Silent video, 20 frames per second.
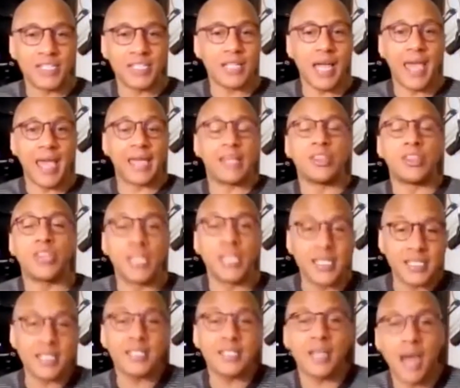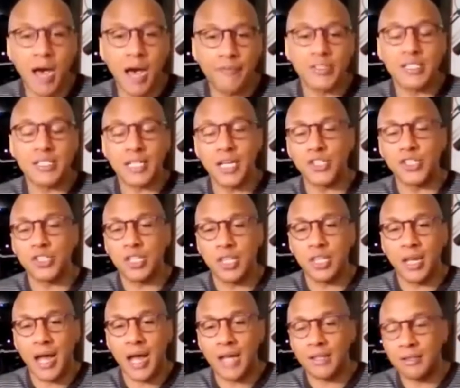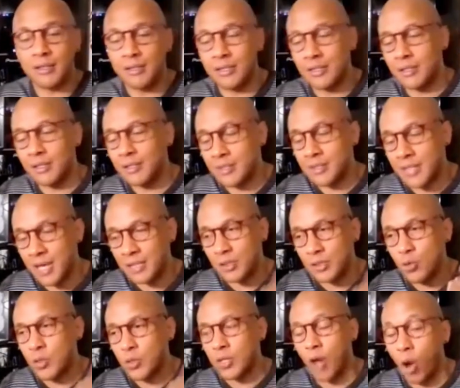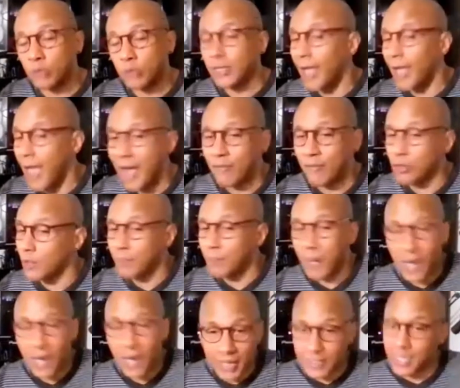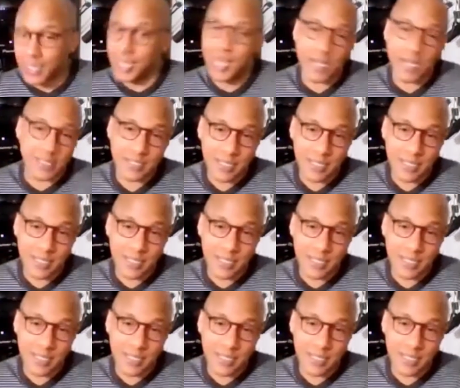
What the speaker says: This is conversation that you can only have on a podcast,